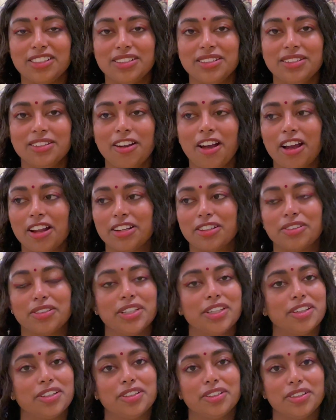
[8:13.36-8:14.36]
not doing
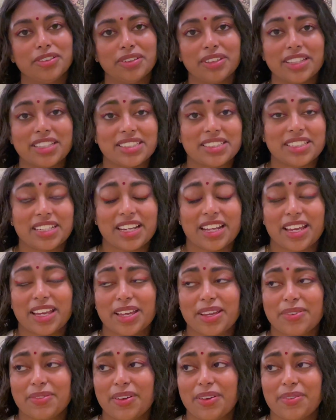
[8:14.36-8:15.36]
your to-do list
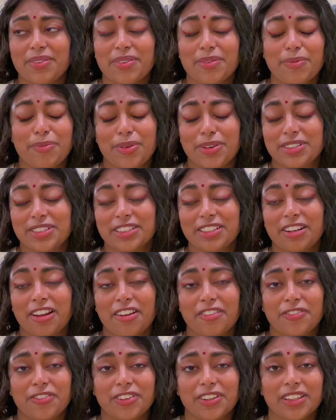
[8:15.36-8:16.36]
today, maybe pushing it
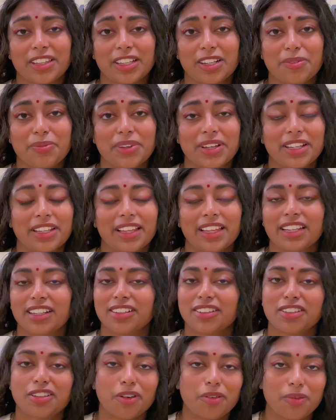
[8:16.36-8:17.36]
off for a little bit, like
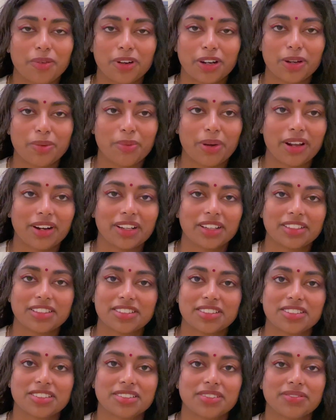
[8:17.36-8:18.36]
don't worry about it.
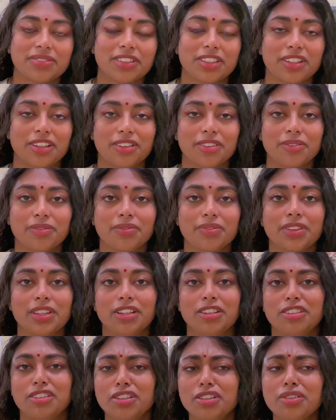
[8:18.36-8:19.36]
Just, you know,
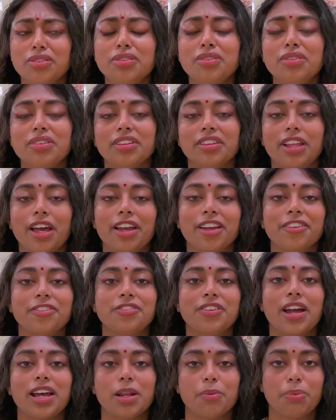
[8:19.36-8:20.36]
do life
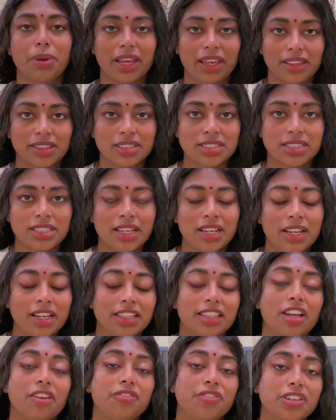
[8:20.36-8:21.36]
at a pace
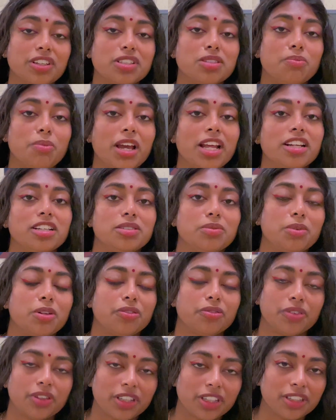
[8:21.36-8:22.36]
that feels manageable
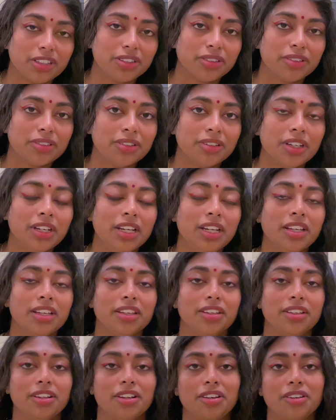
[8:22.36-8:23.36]
for you,
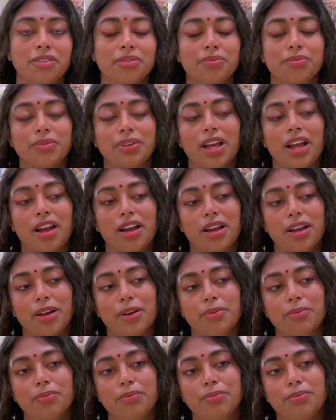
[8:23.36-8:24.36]
you know,
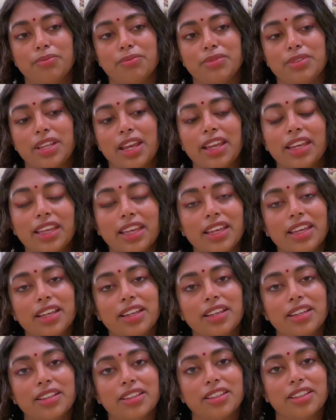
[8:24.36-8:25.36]
um,
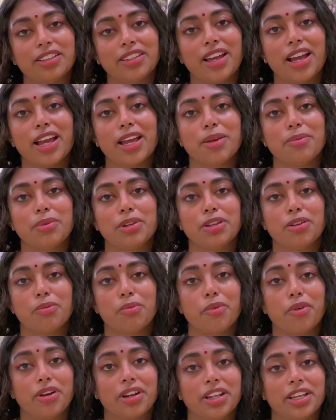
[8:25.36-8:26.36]
taking the time in your
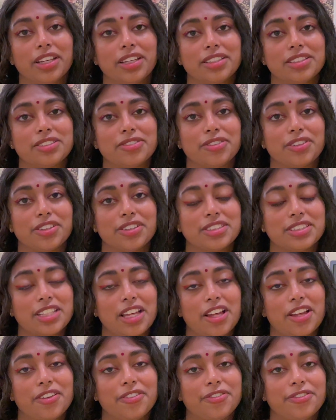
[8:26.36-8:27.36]
mornings for
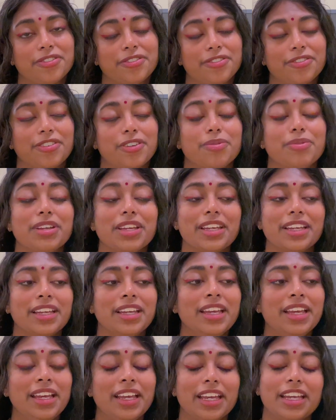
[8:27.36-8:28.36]
yourself. For me,
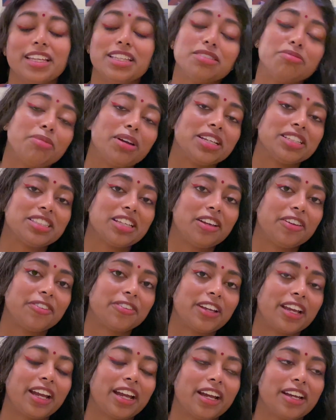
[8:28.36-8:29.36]
is my
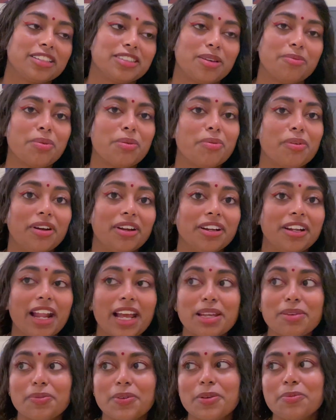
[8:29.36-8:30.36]
self-care. Some people are
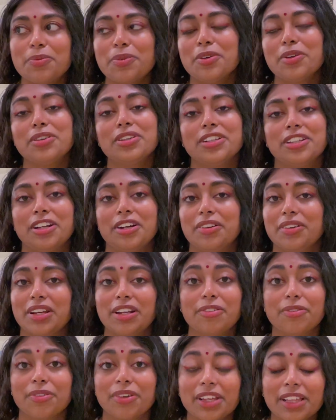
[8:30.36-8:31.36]
night people, you know,
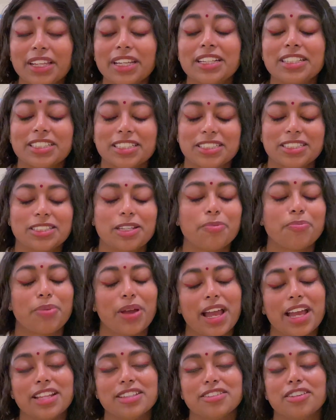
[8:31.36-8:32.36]
it really just
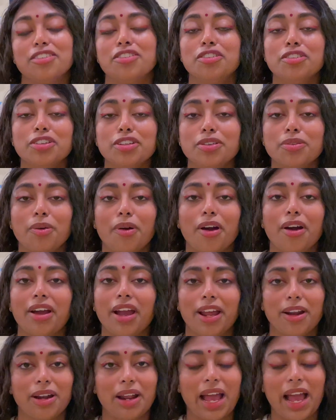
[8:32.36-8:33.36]
depends on who you are
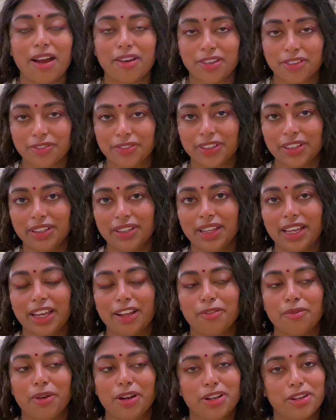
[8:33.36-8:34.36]
and how you feel
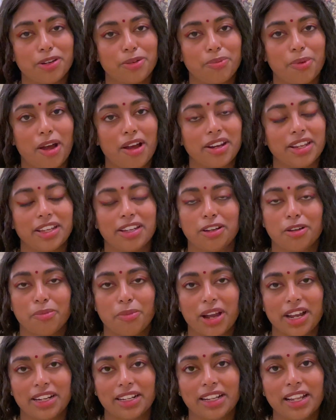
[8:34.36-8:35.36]
and what your body and your
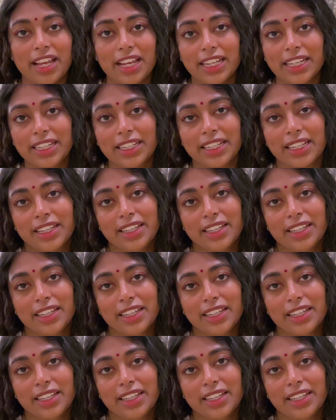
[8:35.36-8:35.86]
mind like.